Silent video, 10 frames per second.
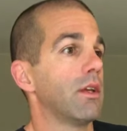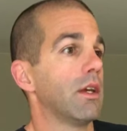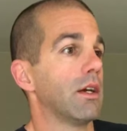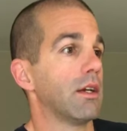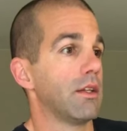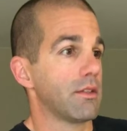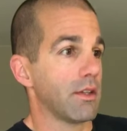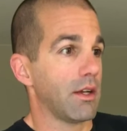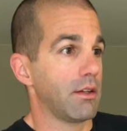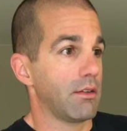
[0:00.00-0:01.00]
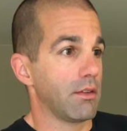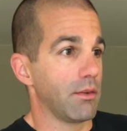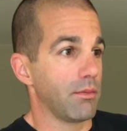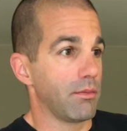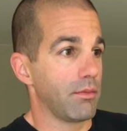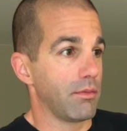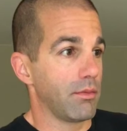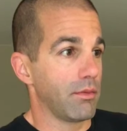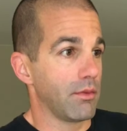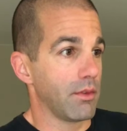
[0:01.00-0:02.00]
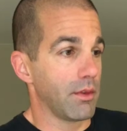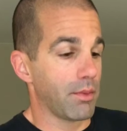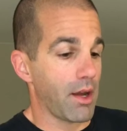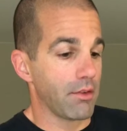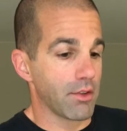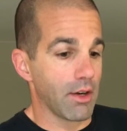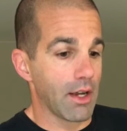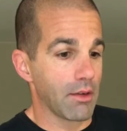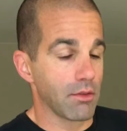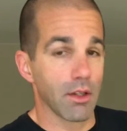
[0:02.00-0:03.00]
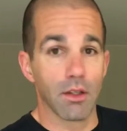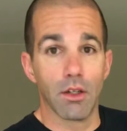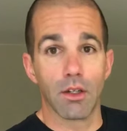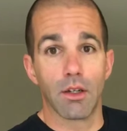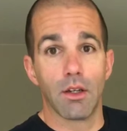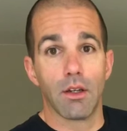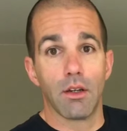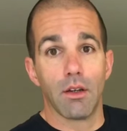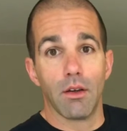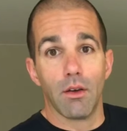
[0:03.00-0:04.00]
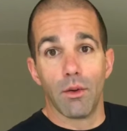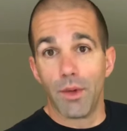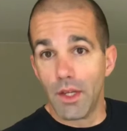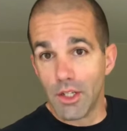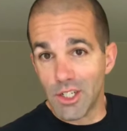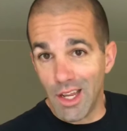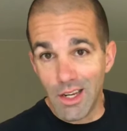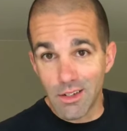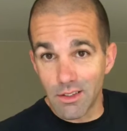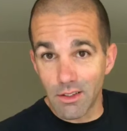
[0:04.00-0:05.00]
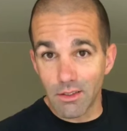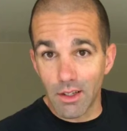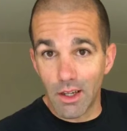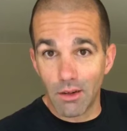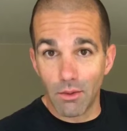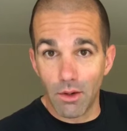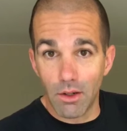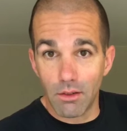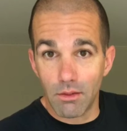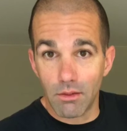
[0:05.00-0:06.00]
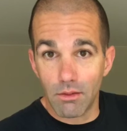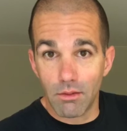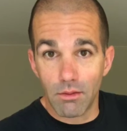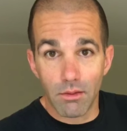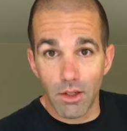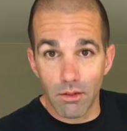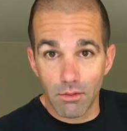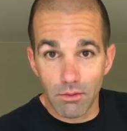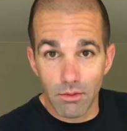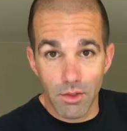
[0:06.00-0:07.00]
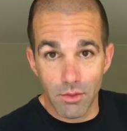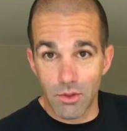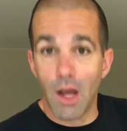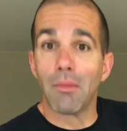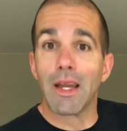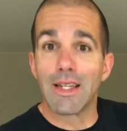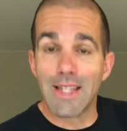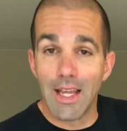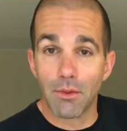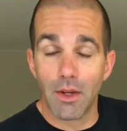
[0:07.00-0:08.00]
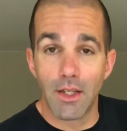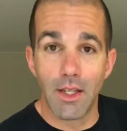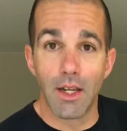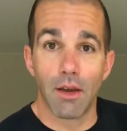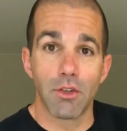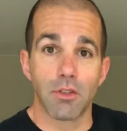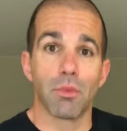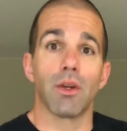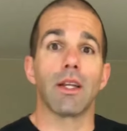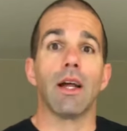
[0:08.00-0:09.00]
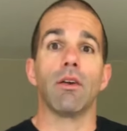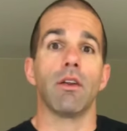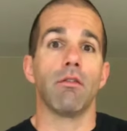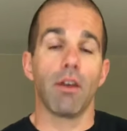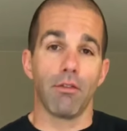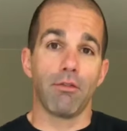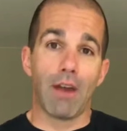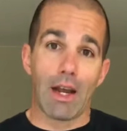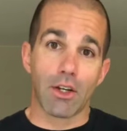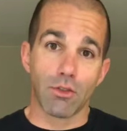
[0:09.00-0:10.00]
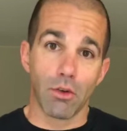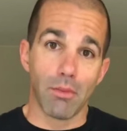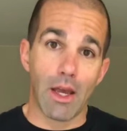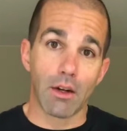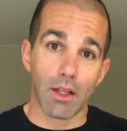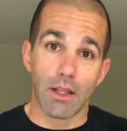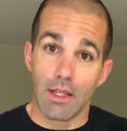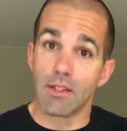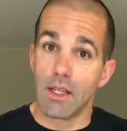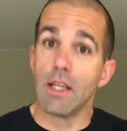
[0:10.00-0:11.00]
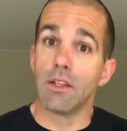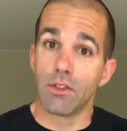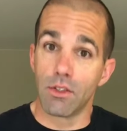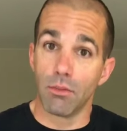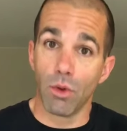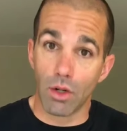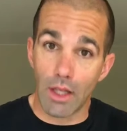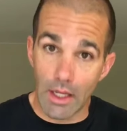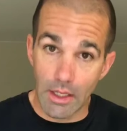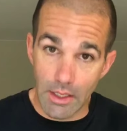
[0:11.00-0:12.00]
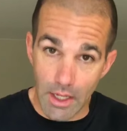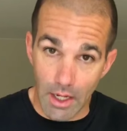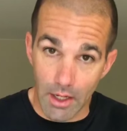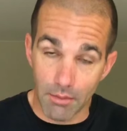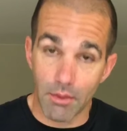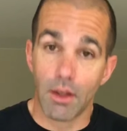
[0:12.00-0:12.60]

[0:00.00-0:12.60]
inside the private track and was like, look, we can change this. Like, I don't want, you know, this was not my intent when I did it. I was just putting out in a very factual manner, like, this is the more likely time.